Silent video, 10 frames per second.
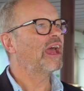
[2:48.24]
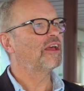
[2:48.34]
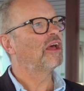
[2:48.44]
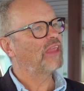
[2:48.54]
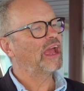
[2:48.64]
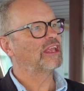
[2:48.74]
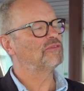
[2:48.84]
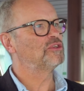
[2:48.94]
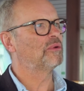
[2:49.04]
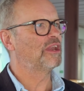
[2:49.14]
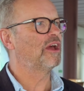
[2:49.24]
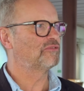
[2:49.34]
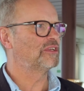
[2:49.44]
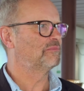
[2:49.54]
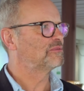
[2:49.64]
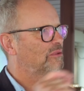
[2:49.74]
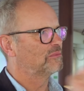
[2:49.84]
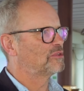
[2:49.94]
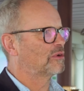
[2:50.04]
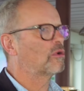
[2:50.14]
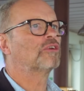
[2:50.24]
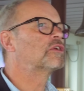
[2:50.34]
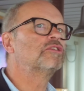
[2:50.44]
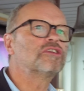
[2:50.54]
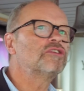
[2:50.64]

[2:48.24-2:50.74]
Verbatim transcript: that and that gives you enough to, to, to cross because